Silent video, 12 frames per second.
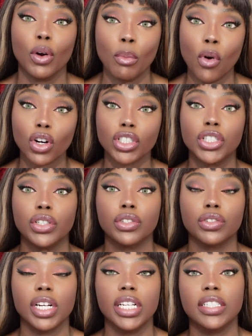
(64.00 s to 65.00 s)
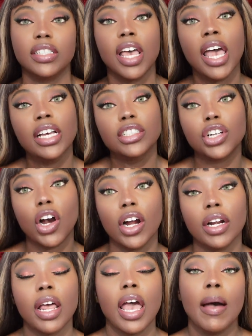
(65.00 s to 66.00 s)
more children's
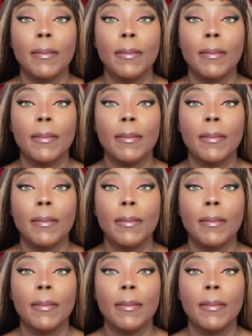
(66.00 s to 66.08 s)
chart.